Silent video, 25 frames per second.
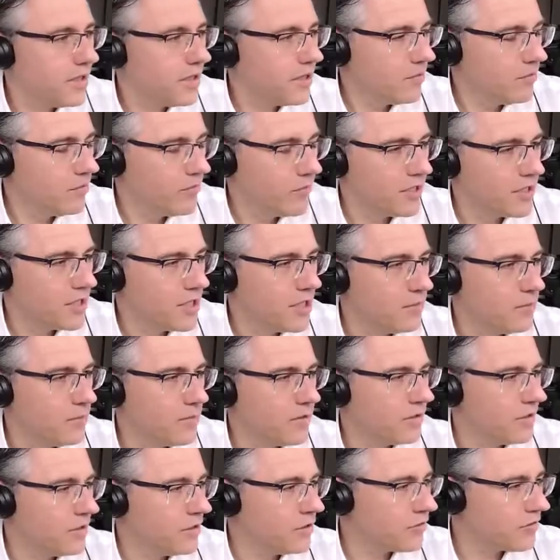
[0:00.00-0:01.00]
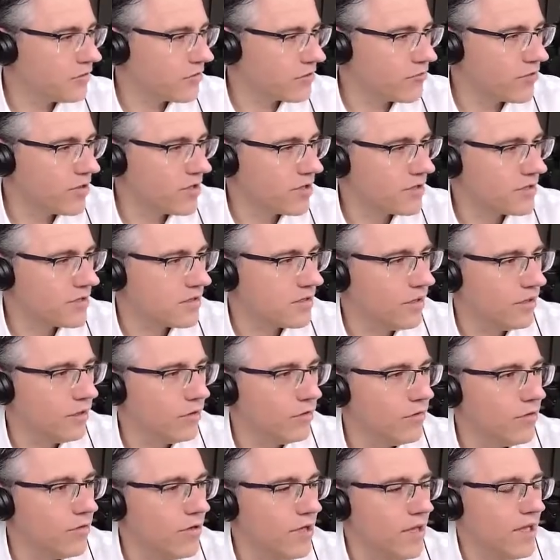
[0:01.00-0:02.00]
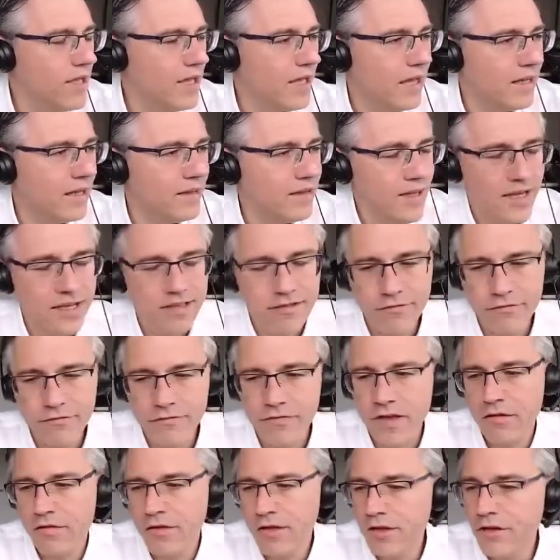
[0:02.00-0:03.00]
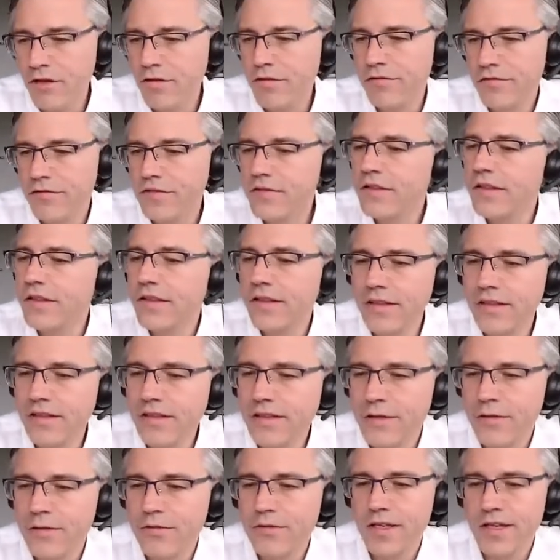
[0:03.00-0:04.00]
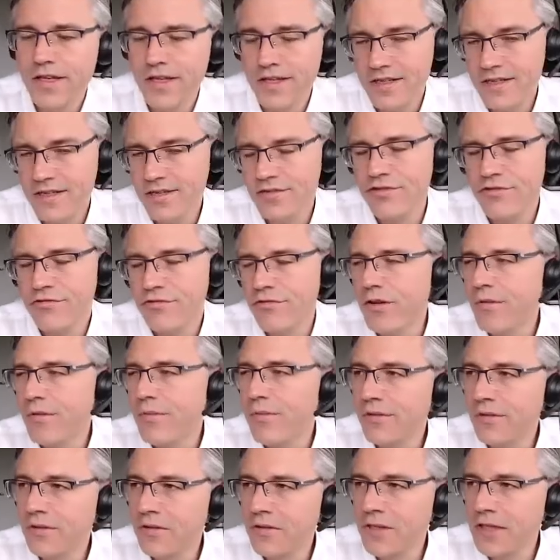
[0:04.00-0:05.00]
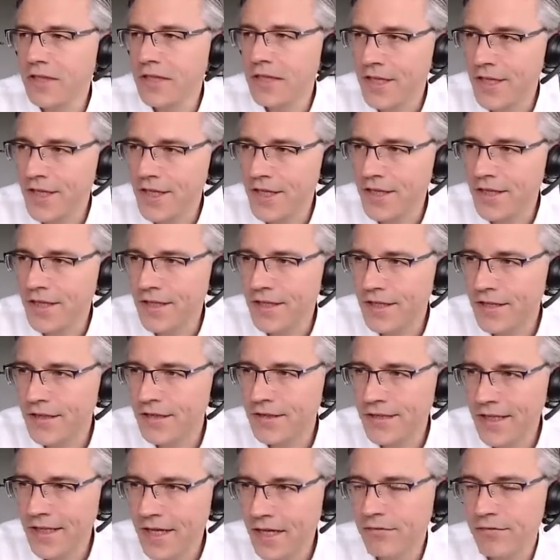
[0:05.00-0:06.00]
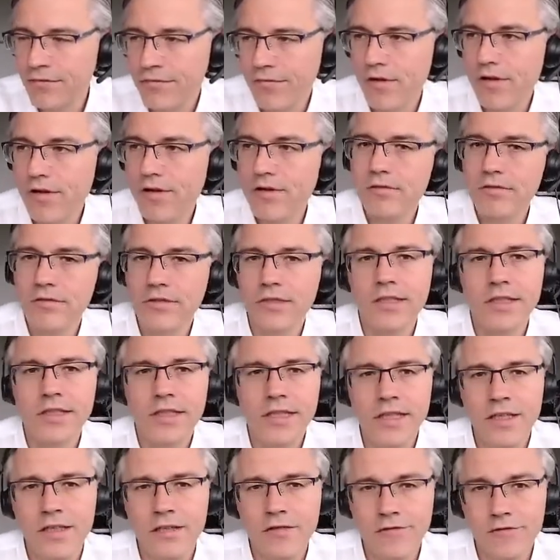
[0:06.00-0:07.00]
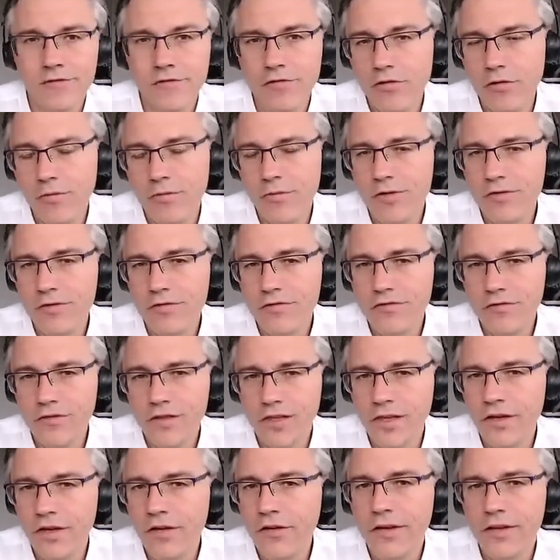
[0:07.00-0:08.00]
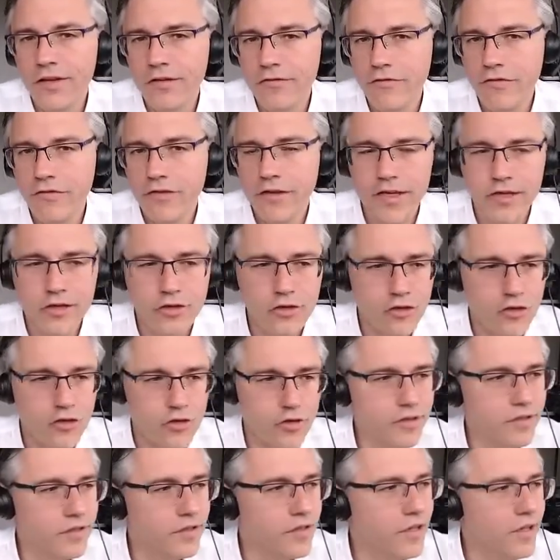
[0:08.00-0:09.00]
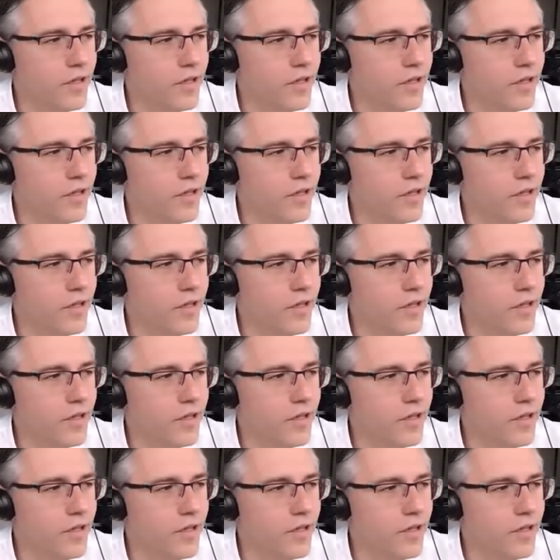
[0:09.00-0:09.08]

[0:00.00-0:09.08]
by keeping interest rates low. And that very often creates trouble down the road in the form of high inflation,